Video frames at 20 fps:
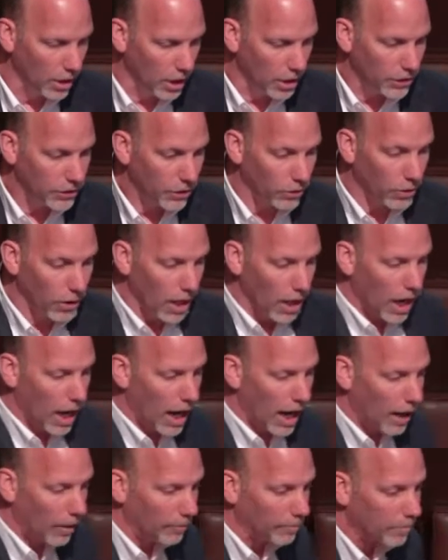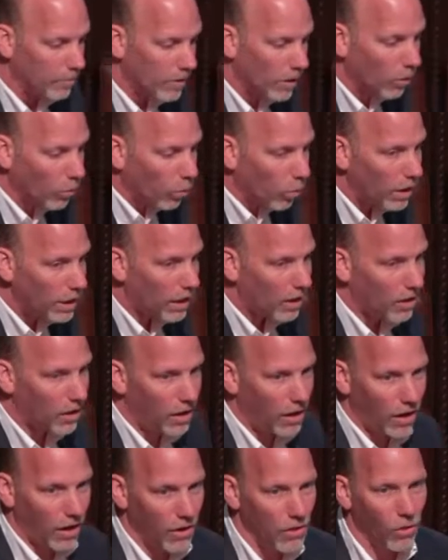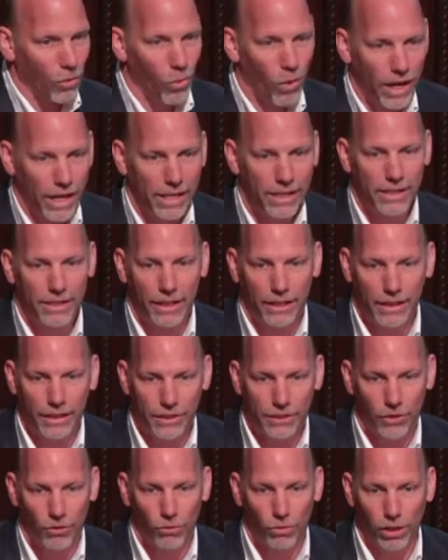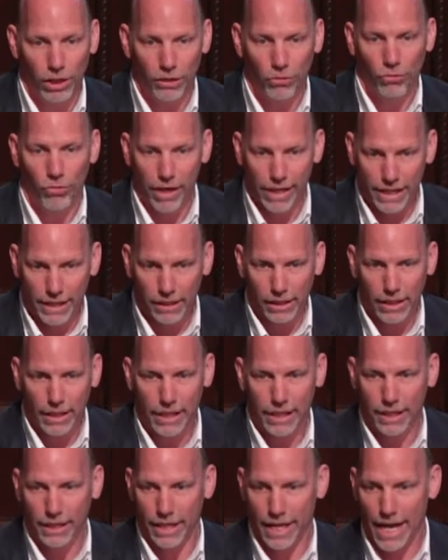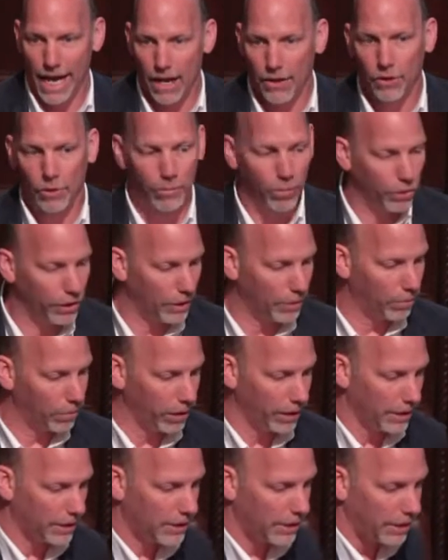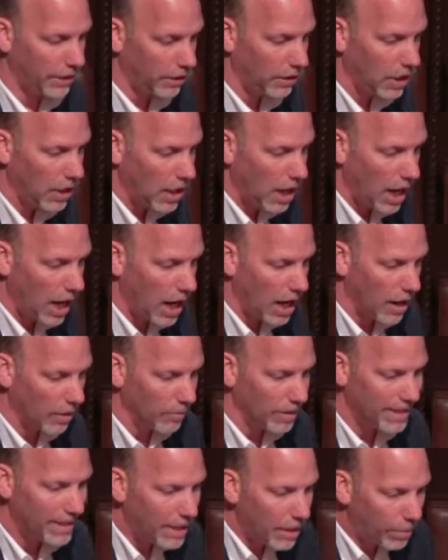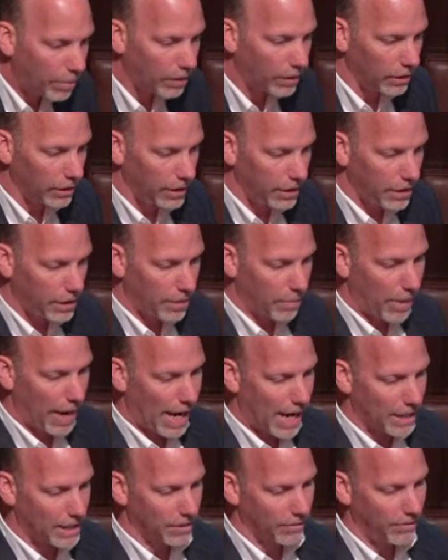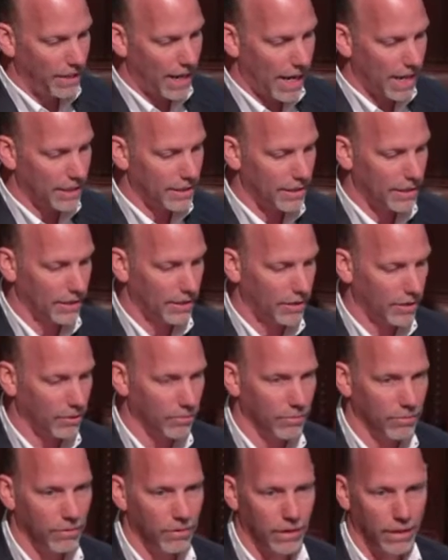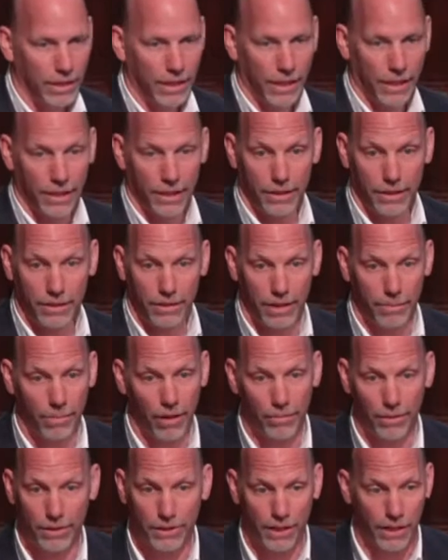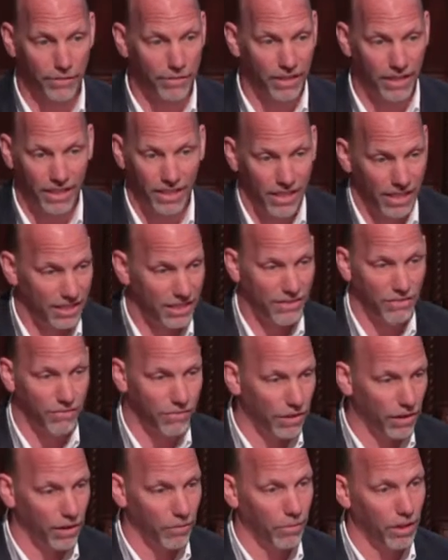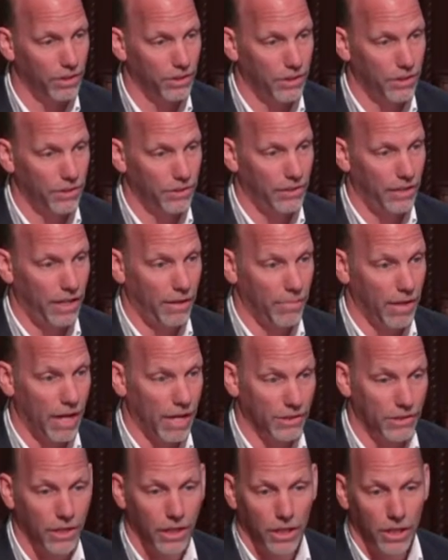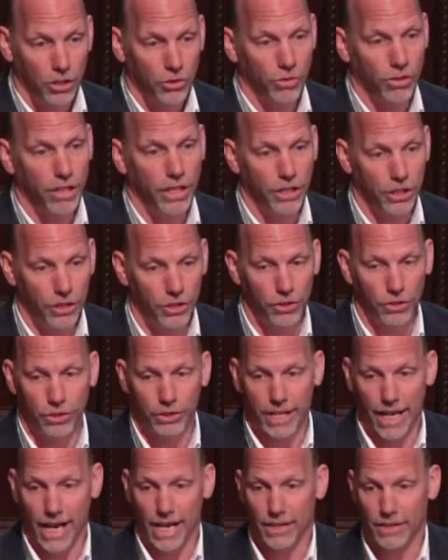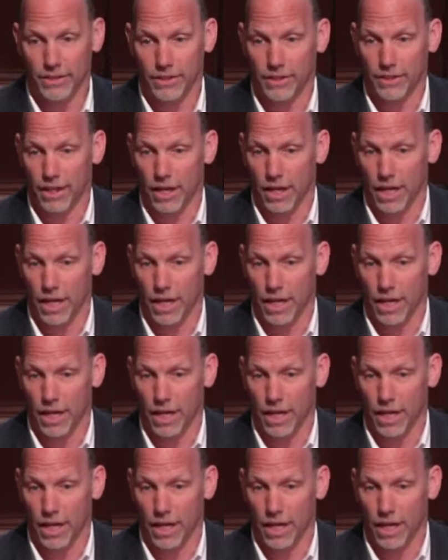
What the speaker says: So what are the ways that these are really regulated and how they're put in place there? Typically, the passive DAS system in public safety is very much the same as traditional DAS,